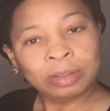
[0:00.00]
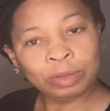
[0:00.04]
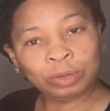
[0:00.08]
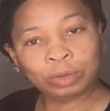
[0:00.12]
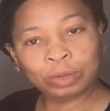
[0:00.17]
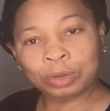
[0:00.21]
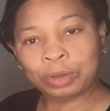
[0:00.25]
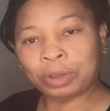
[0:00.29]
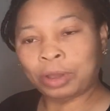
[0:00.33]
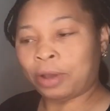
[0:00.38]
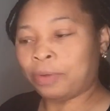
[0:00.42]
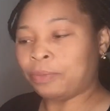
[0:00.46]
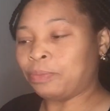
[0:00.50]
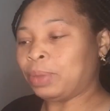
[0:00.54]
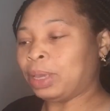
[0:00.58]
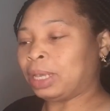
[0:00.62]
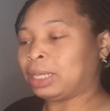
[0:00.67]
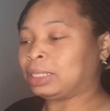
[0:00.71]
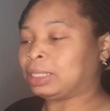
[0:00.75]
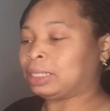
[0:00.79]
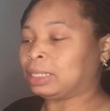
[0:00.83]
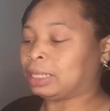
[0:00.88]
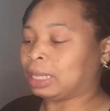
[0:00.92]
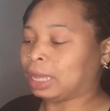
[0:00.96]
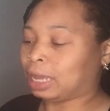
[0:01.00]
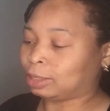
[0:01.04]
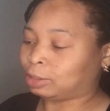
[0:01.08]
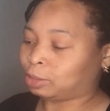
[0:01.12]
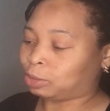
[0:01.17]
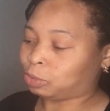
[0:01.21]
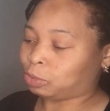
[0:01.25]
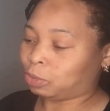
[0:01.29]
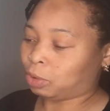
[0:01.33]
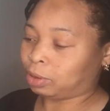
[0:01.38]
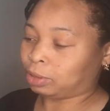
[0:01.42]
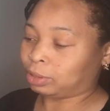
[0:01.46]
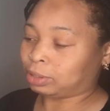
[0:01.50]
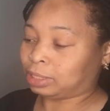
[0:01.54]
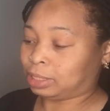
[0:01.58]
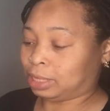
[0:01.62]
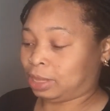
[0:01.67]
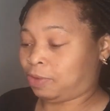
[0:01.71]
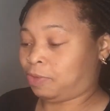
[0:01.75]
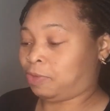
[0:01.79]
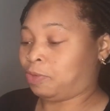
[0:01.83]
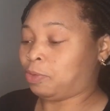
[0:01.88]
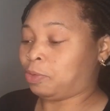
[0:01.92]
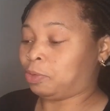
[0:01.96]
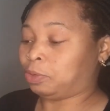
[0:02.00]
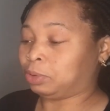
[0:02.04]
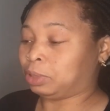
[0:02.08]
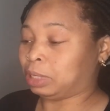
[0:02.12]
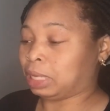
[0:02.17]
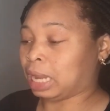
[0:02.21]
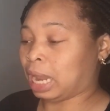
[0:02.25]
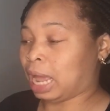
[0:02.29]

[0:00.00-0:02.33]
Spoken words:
do your mixing at once if you would